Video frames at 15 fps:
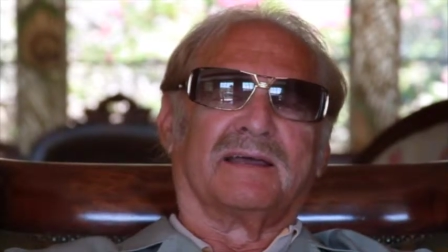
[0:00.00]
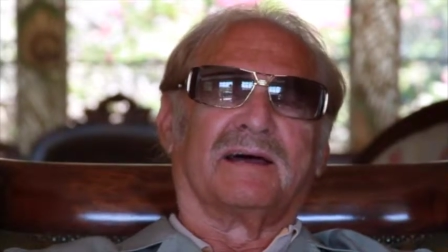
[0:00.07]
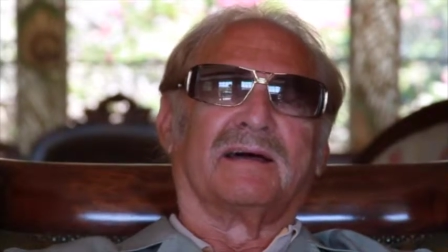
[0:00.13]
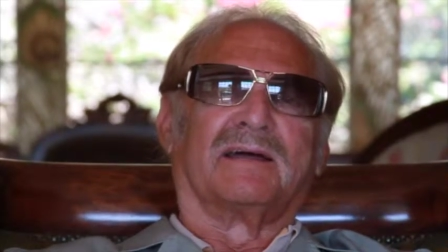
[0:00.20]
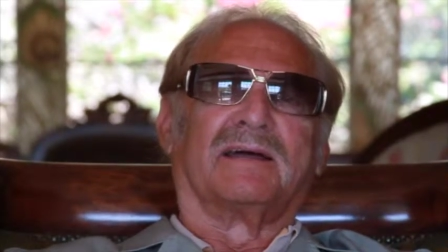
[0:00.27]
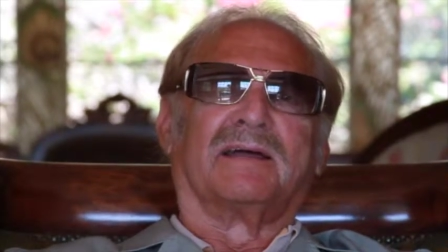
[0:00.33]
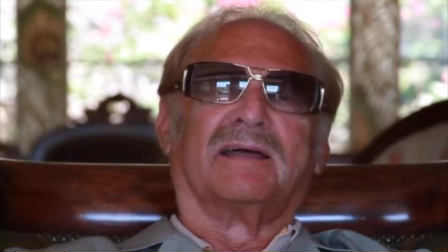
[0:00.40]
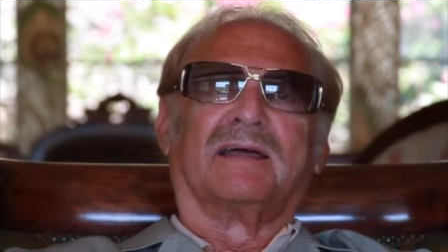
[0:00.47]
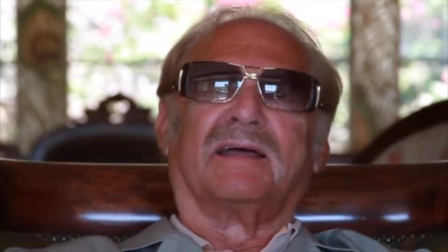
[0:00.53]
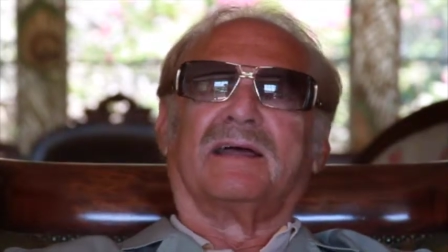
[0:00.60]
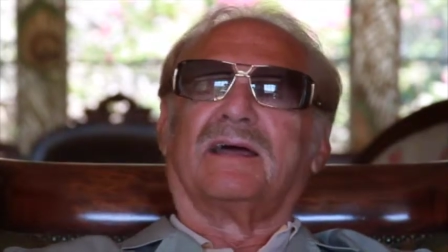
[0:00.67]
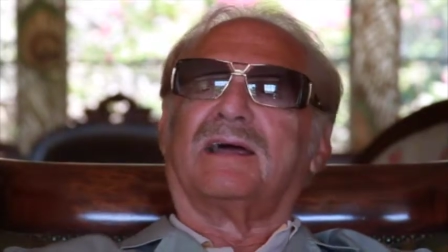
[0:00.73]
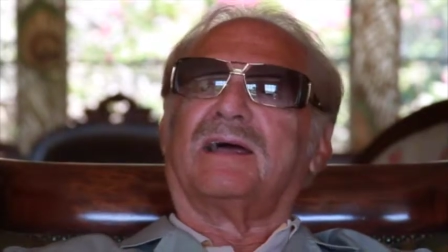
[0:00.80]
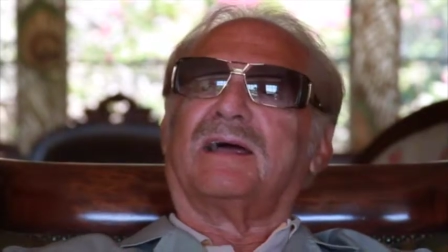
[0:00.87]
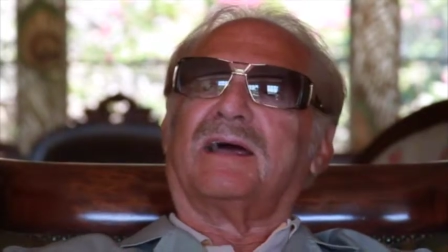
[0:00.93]
Yeah.
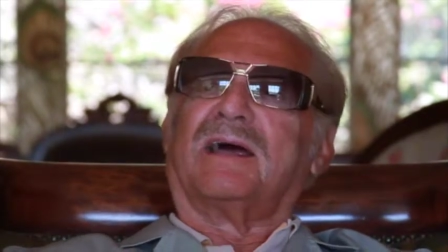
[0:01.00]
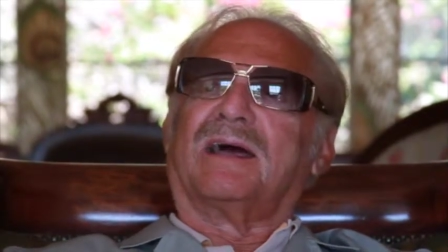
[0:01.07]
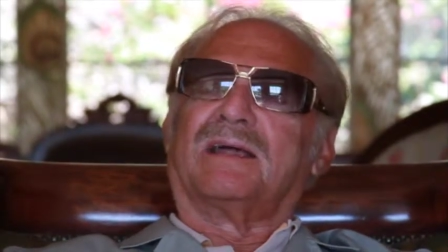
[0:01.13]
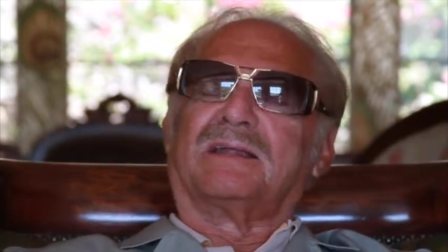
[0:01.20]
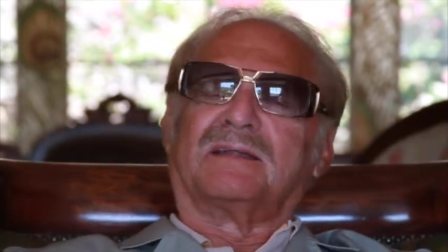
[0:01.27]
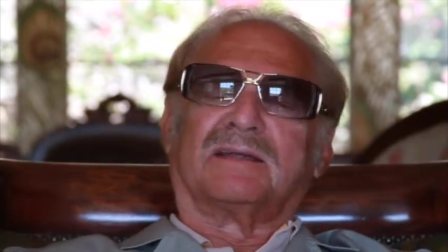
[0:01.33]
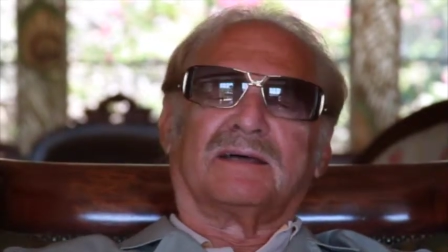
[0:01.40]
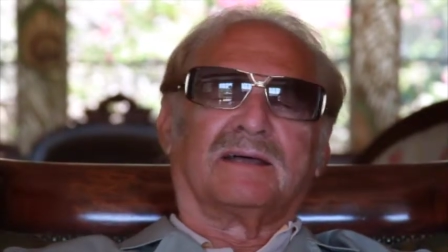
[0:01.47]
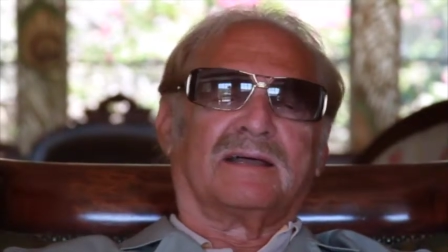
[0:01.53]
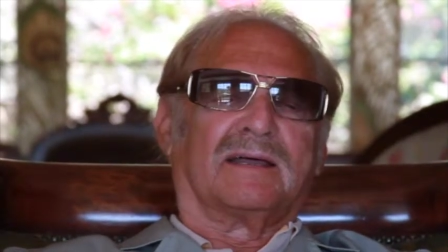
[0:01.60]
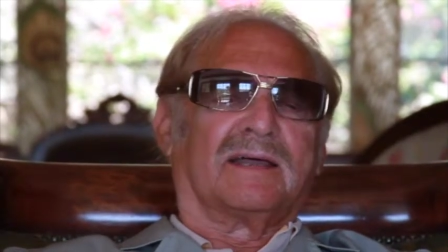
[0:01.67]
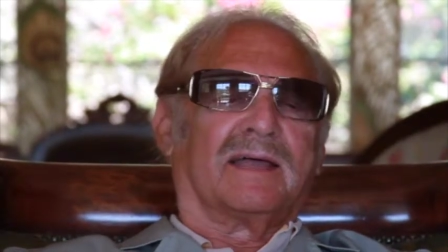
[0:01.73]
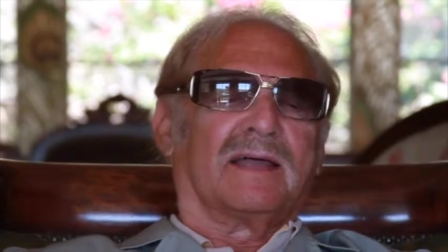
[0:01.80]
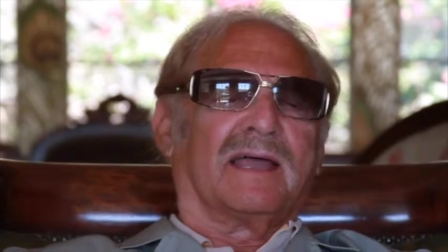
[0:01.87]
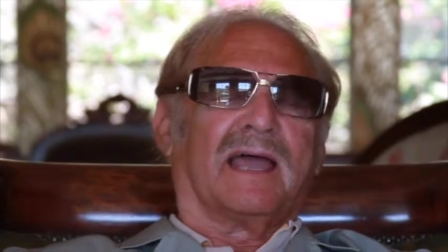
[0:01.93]
And uh,
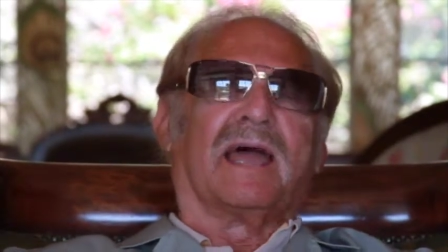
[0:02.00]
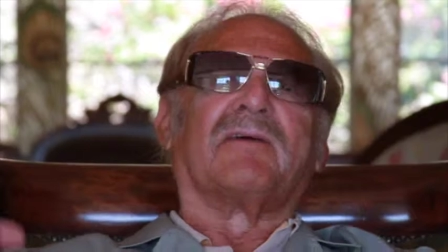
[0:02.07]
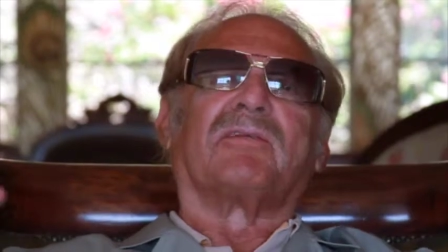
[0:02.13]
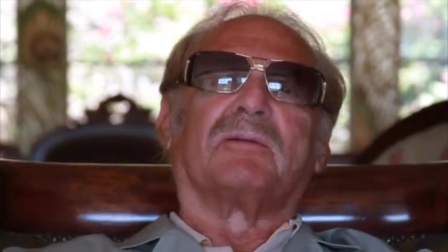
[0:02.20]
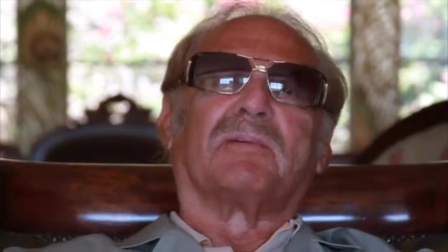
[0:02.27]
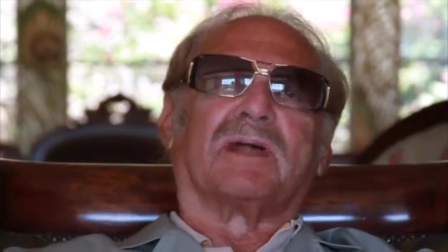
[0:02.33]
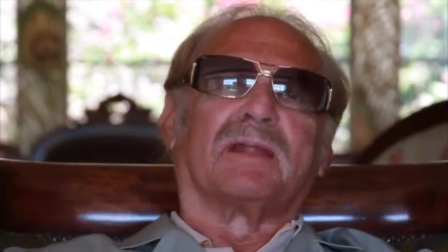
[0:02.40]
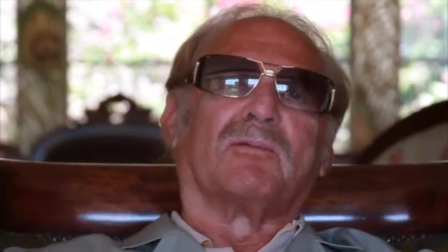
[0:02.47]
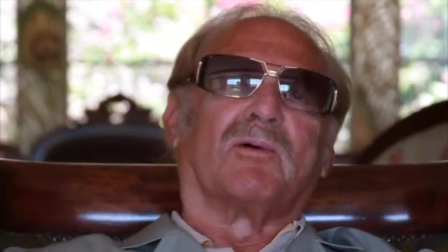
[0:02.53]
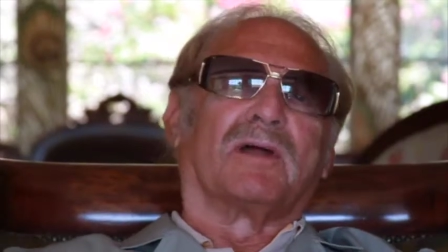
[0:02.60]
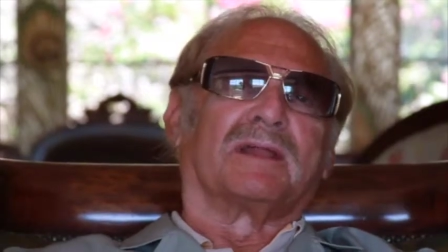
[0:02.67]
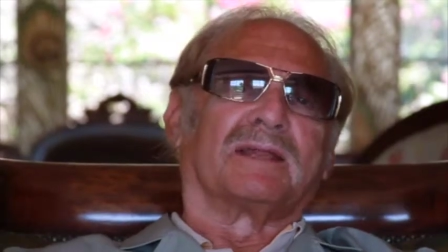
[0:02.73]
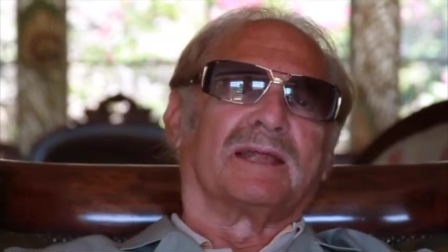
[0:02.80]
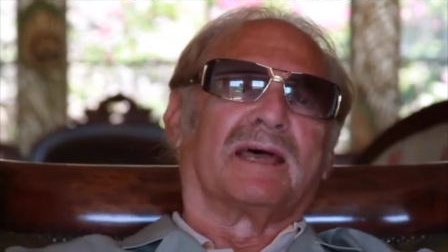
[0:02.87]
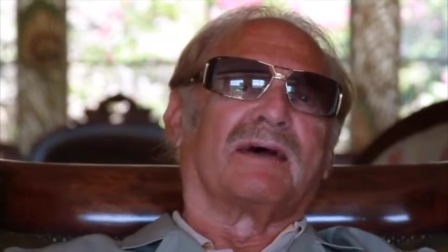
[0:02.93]
everybody
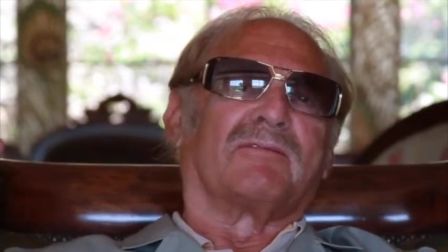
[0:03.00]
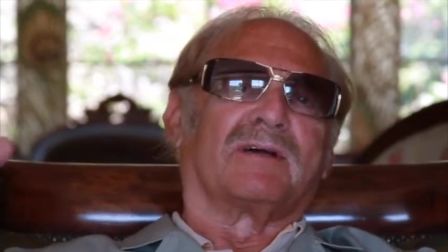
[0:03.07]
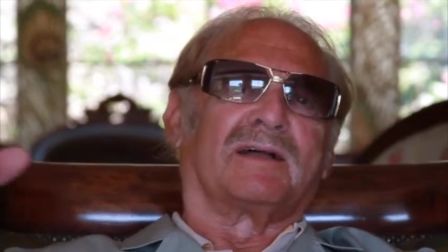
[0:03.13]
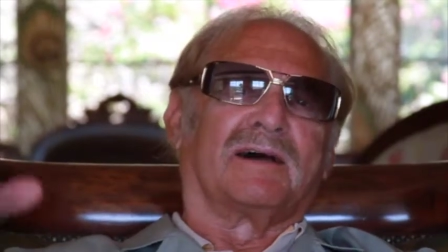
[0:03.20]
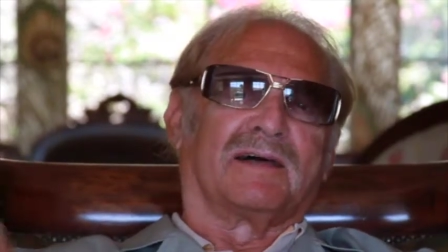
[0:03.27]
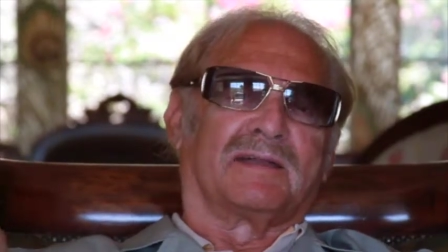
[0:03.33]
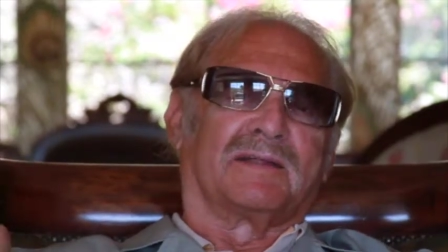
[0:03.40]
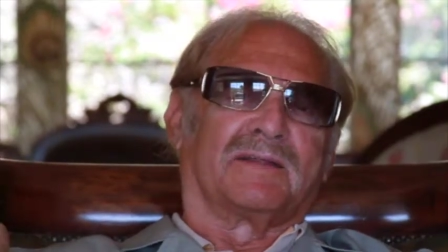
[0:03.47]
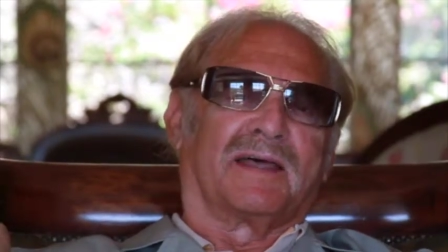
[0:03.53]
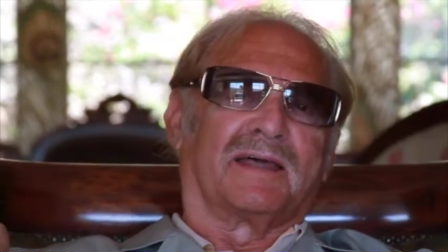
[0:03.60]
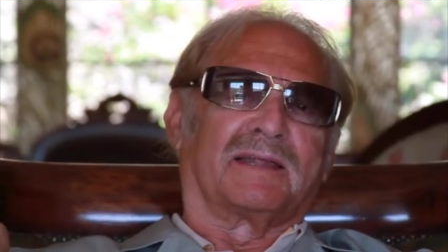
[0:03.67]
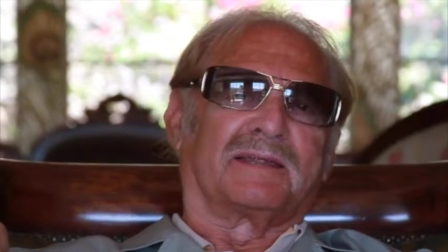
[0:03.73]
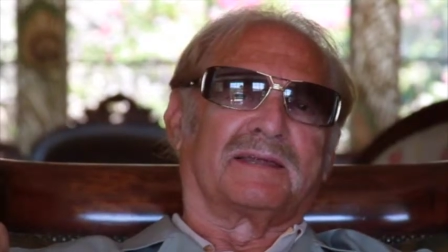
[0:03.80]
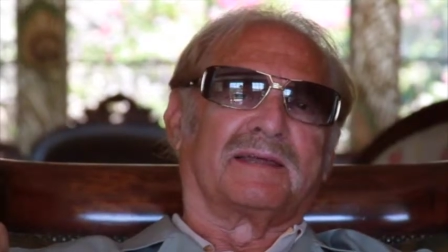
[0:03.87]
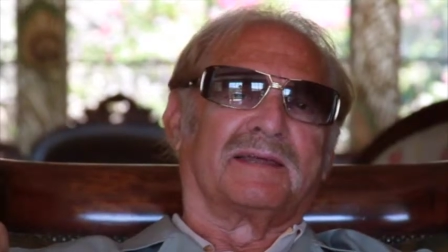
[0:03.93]
wanted to have a cut in
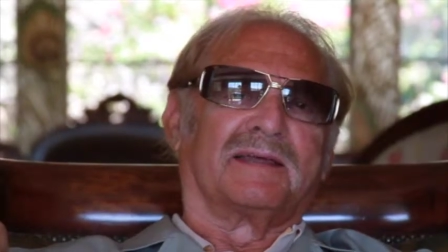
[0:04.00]
that.